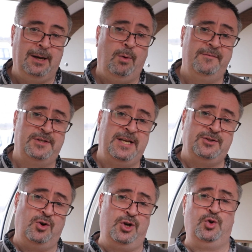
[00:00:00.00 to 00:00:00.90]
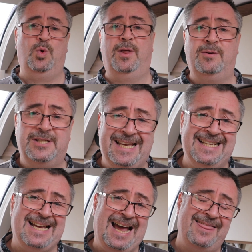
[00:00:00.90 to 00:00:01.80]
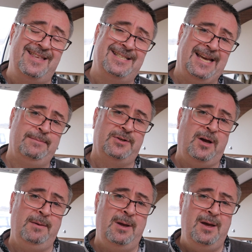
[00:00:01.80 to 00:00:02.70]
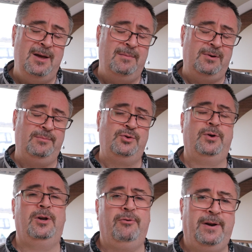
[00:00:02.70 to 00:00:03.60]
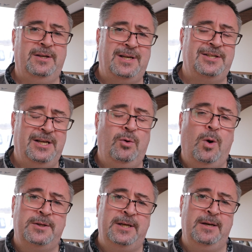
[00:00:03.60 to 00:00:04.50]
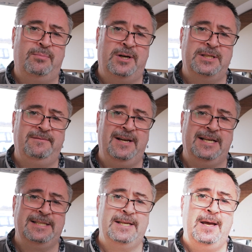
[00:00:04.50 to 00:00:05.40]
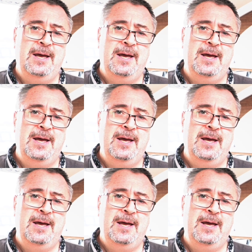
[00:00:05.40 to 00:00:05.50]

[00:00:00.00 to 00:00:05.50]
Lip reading: Now obviously it's not going to do all of those things at the same time, but I'm sure you'll agree that's actually quite an impressive list.